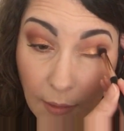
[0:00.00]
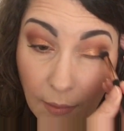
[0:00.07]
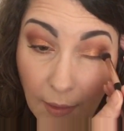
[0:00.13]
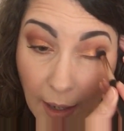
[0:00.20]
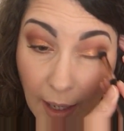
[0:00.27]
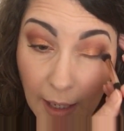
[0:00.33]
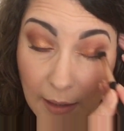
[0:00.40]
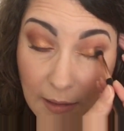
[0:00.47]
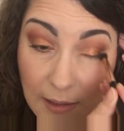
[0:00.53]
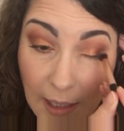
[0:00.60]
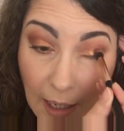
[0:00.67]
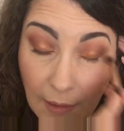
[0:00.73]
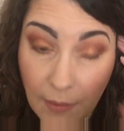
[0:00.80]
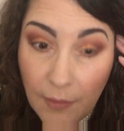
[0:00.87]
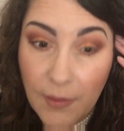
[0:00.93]
that,
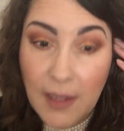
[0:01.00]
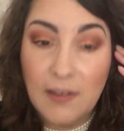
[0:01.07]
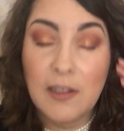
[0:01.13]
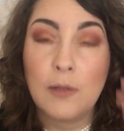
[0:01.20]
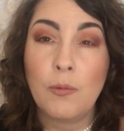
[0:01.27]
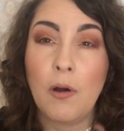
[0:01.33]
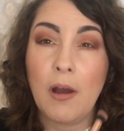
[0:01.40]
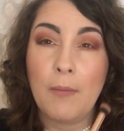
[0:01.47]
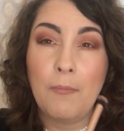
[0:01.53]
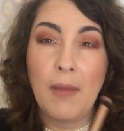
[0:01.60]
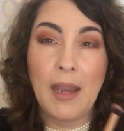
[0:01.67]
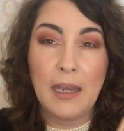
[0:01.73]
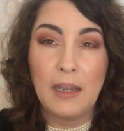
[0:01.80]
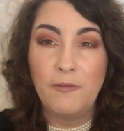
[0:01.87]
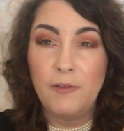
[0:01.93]
and this is what I
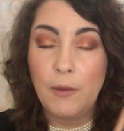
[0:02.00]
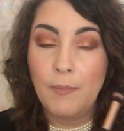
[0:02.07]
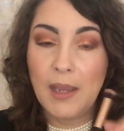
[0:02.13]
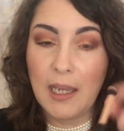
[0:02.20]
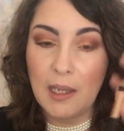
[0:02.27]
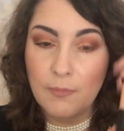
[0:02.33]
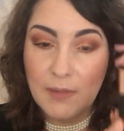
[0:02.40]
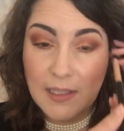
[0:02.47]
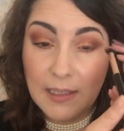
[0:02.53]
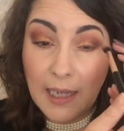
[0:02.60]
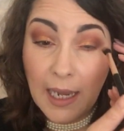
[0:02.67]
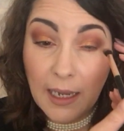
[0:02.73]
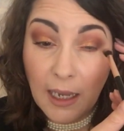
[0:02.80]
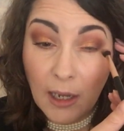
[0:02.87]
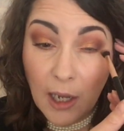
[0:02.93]
meant, if you make a
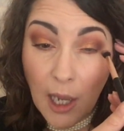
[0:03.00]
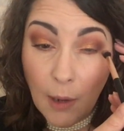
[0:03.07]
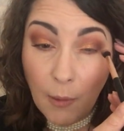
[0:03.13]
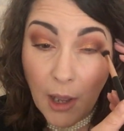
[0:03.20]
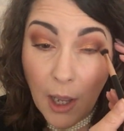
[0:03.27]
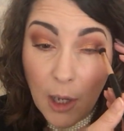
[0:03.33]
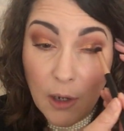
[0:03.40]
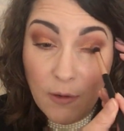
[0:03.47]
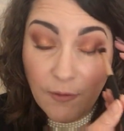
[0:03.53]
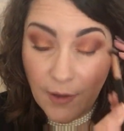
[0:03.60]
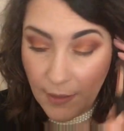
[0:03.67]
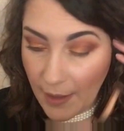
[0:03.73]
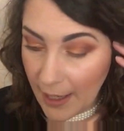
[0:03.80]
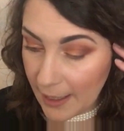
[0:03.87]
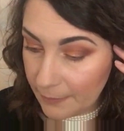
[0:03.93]
mistake and go over
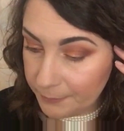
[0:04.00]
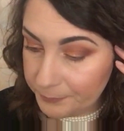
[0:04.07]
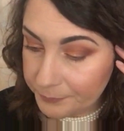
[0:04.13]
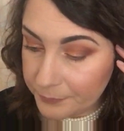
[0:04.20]
that